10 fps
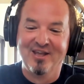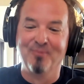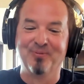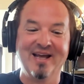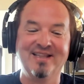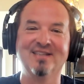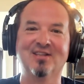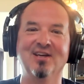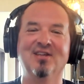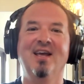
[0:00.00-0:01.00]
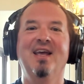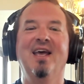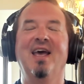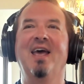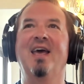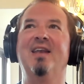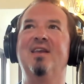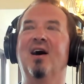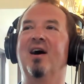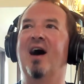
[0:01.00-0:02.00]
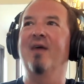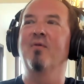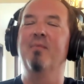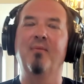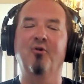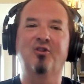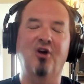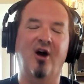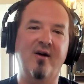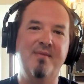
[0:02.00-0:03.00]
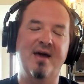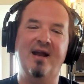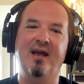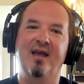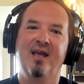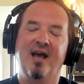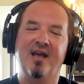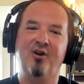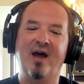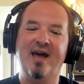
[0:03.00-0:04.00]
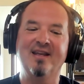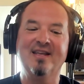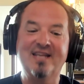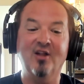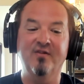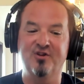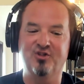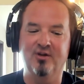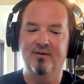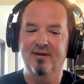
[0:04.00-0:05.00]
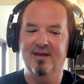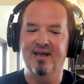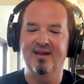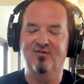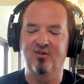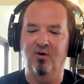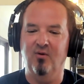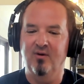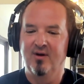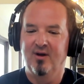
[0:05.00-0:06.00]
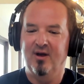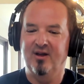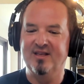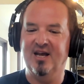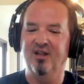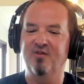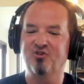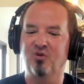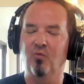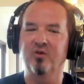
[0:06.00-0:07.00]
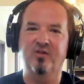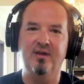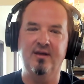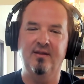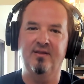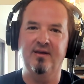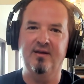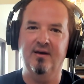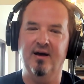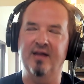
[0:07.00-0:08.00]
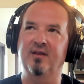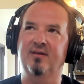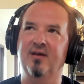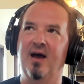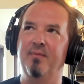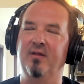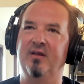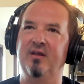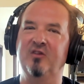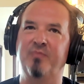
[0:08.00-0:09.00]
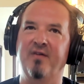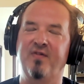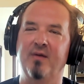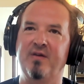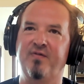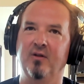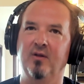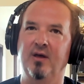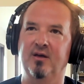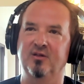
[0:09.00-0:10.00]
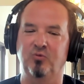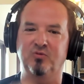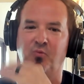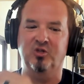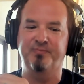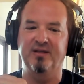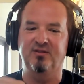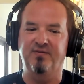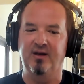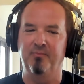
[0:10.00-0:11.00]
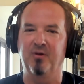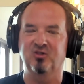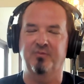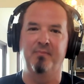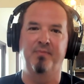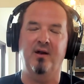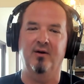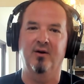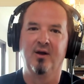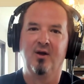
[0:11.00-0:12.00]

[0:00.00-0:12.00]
you played these things. And I remember Atari, man. I had Intellivision, and so Intellivision was the at the time, at least my family felt like, because it was more expensive, then it must have been better.